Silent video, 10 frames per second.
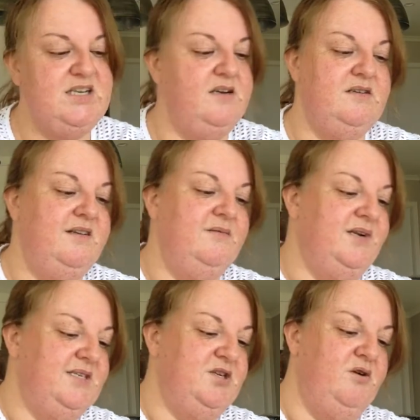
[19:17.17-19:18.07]
and we
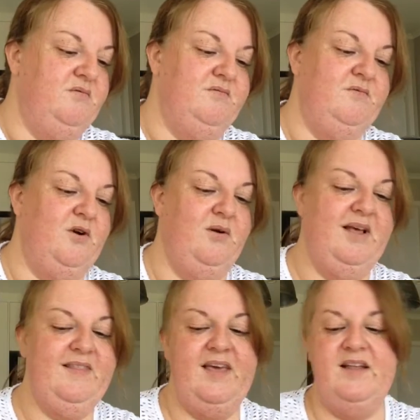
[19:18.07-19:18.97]
just don't roll
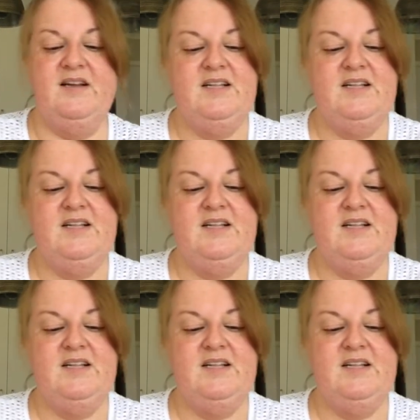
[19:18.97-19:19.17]
like that.